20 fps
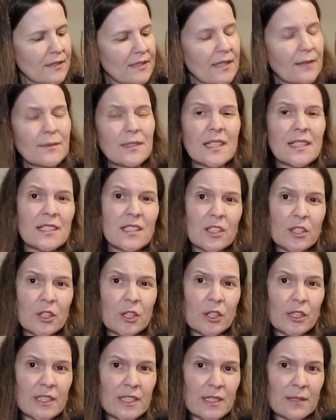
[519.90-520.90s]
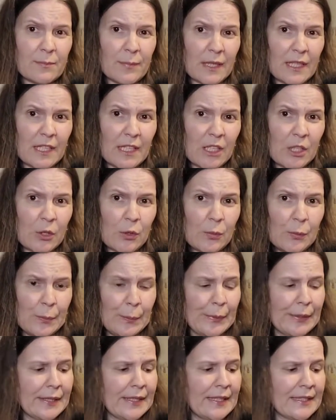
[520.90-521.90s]
Sometimes it could spit at you,
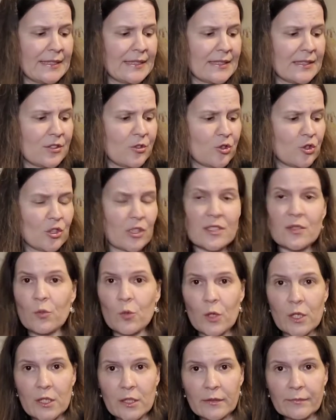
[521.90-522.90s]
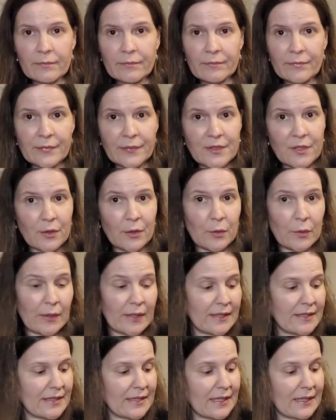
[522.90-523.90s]
but it's just water, so
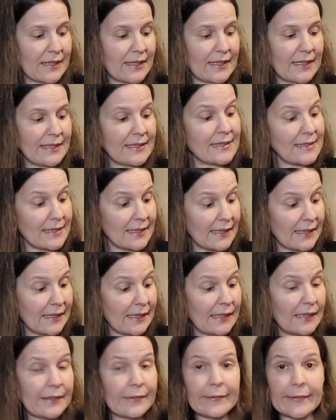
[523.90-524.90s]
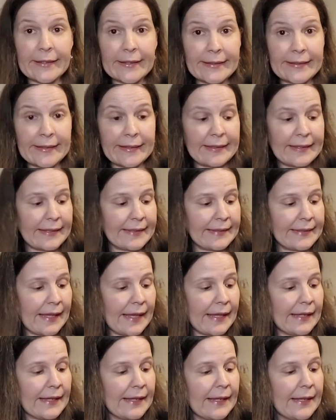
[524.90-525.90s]
it's not going to get sticky or anything like
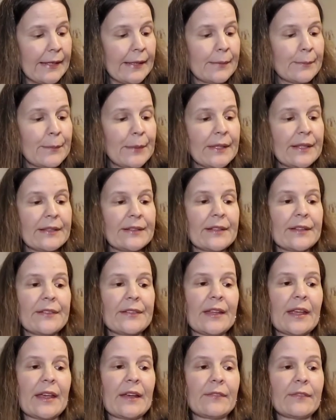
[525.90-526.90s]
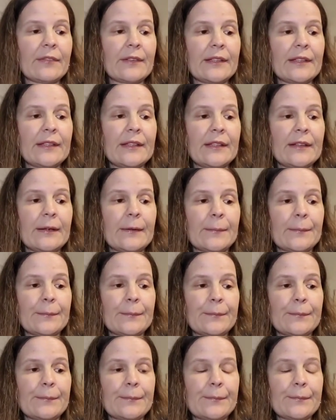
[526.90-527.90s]
that. But it does have the,
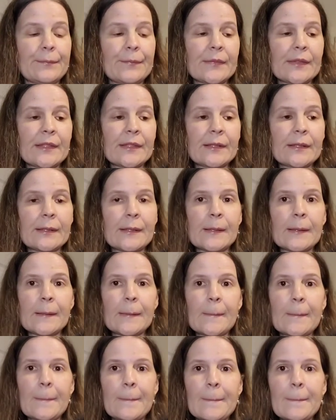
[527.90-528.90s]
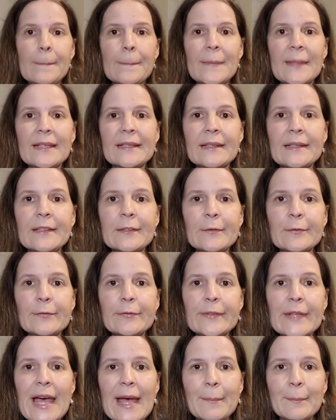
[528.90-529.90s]
um, like the little
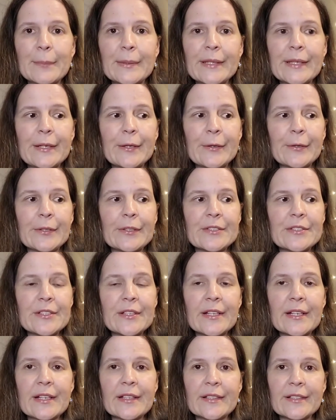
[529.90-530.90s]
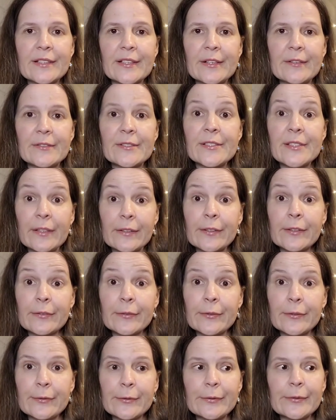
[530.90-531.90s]
flap, you know, because you got to, you know, suck
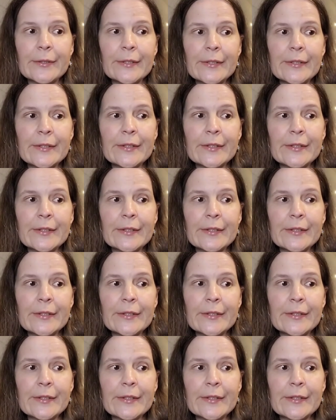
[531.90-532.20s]
through,